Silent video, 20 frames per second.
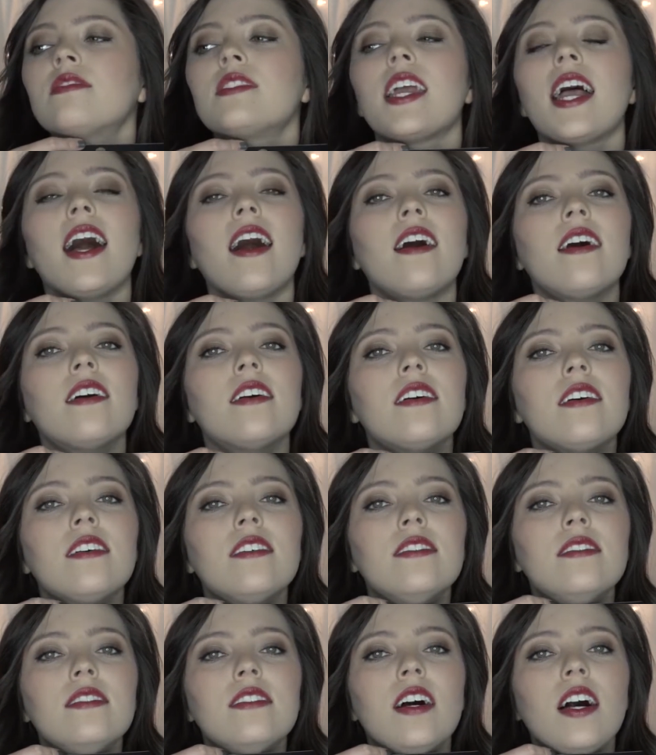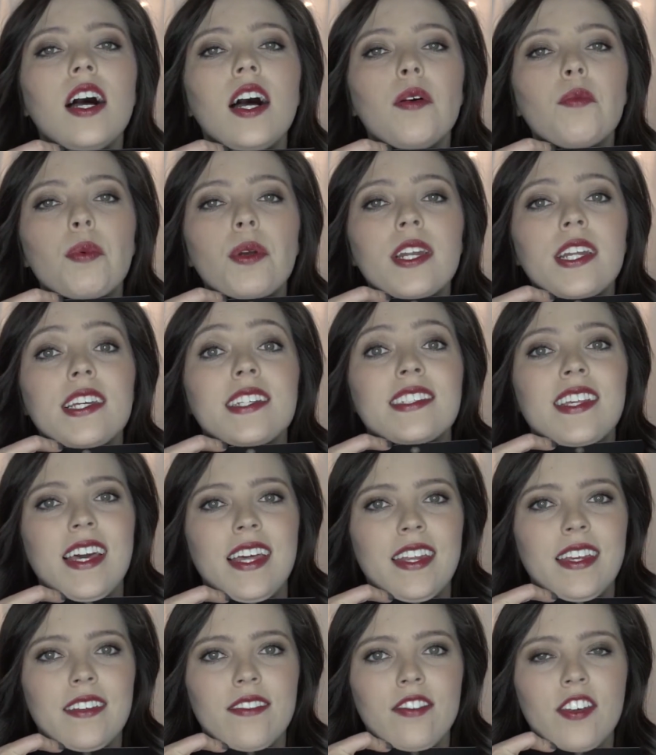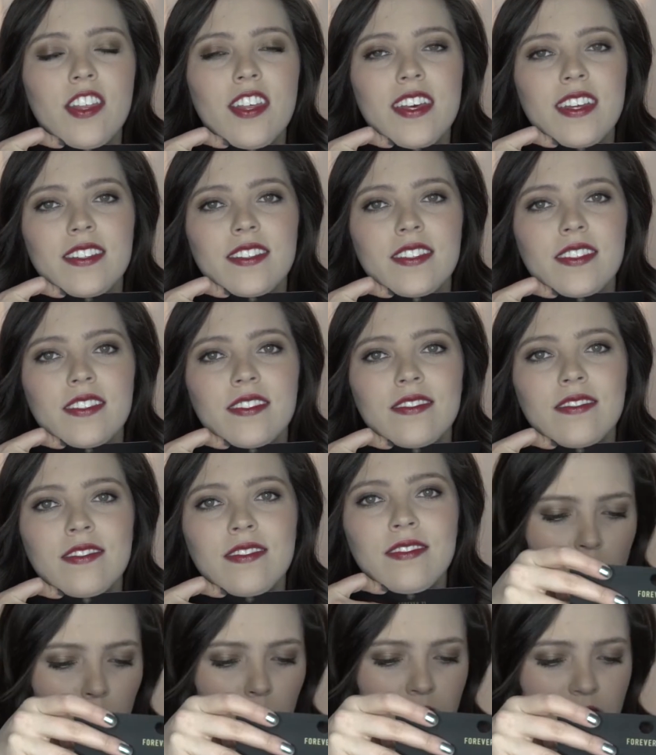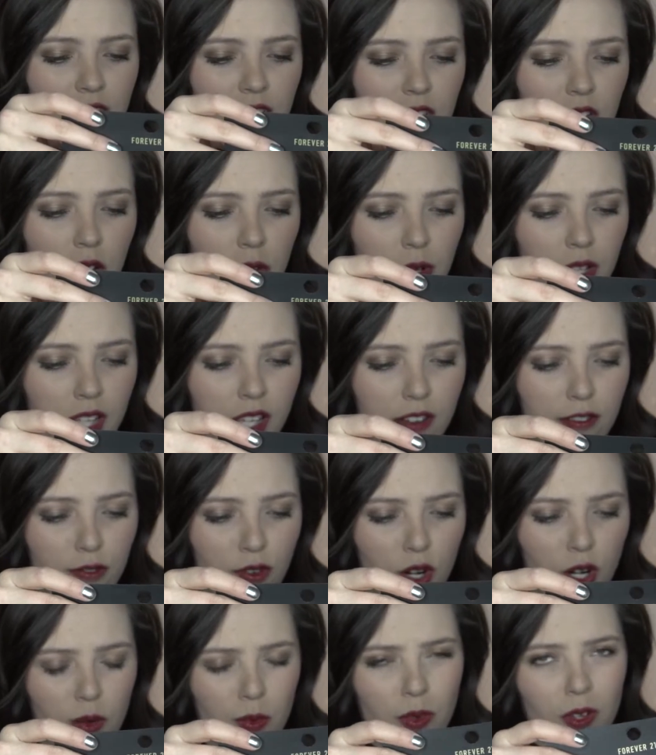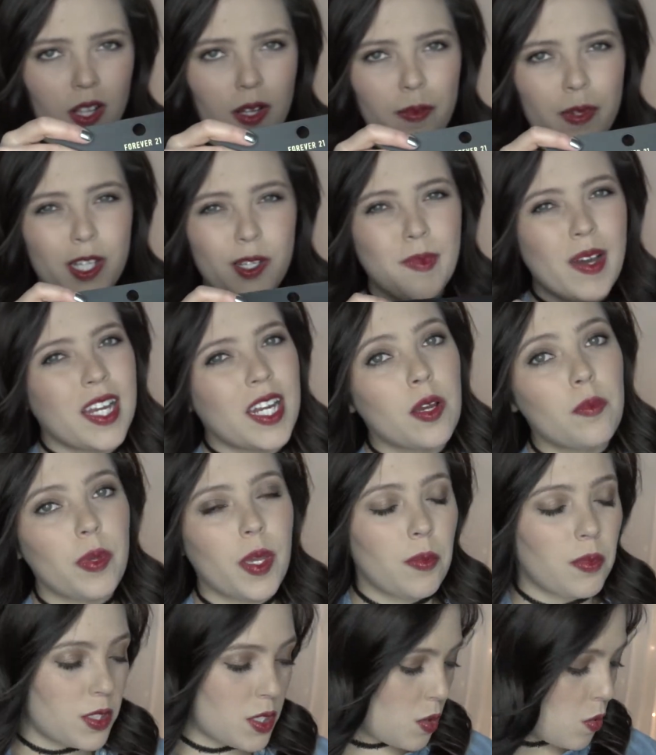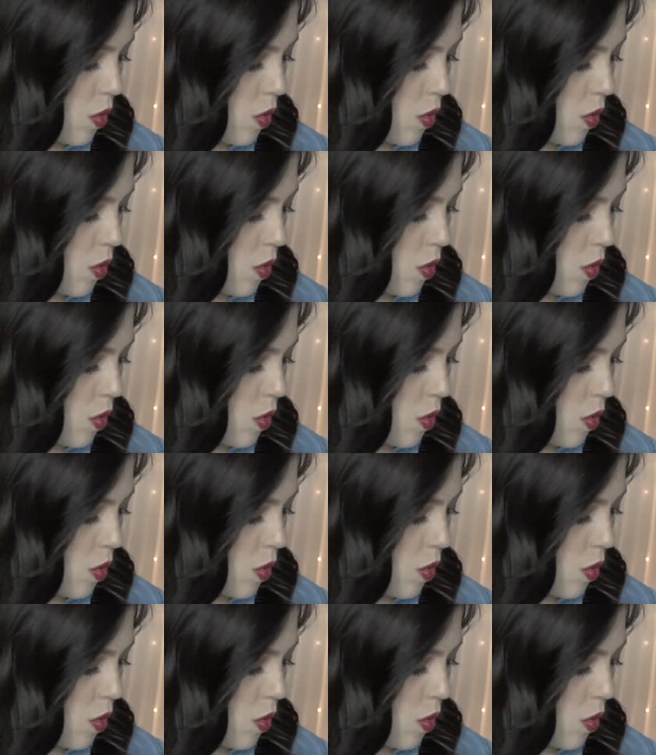yeah. I'm pretty excited for this. Plus, it's all really affordable. I mean, you might not be able to